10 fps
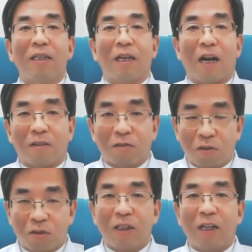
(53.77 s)
are
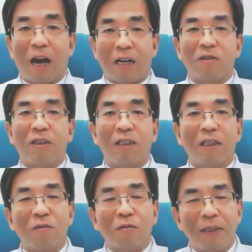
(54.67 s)
closely
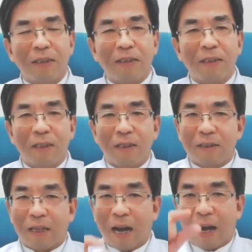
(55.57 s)
associated with
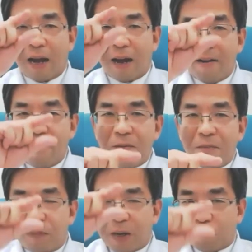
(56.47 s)
the
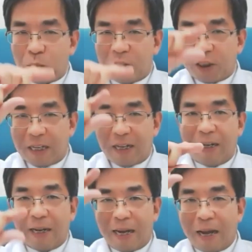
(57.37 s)
blood pressure
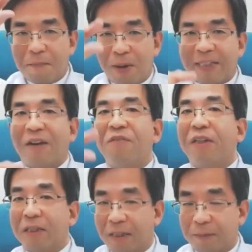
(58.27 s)

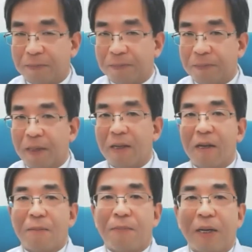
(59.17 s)
variability.
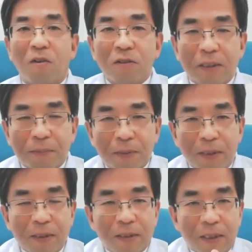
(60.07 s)
My concept
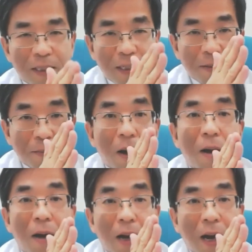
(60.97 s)
is the
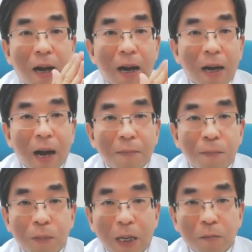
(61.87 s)

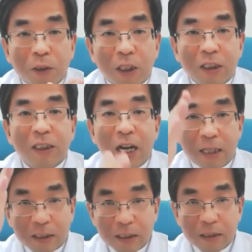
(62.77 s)
blood pressure
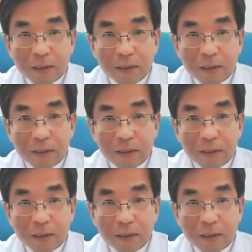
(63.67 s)
surge.